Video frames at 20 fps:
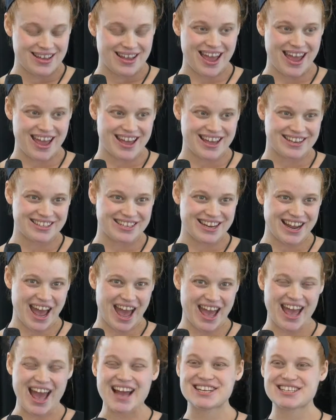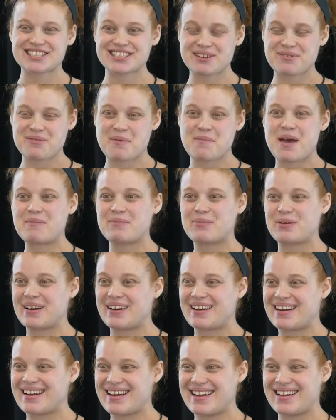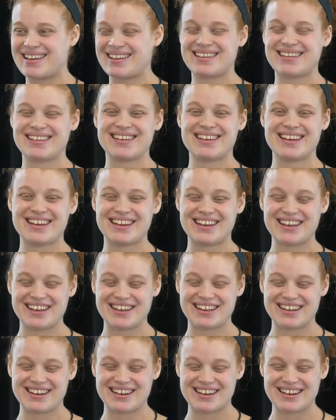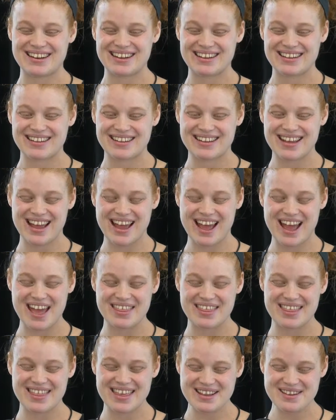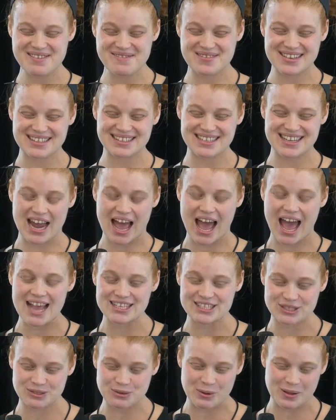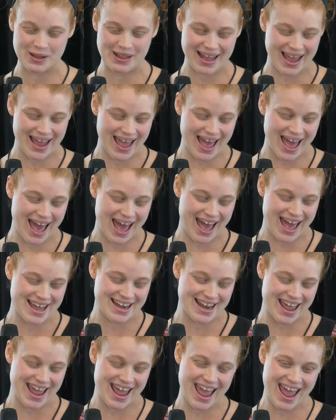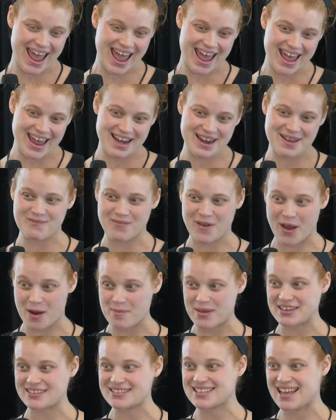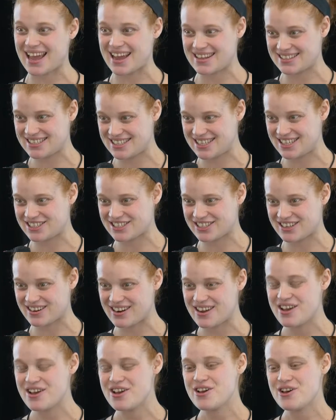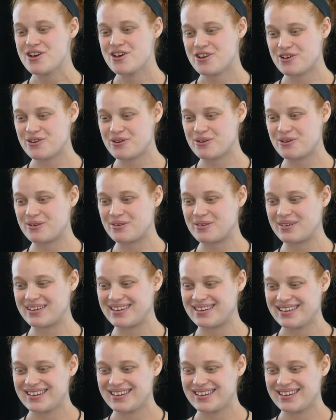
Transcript: And I actually remember I think it was in high school, I had an environmental science teacher who,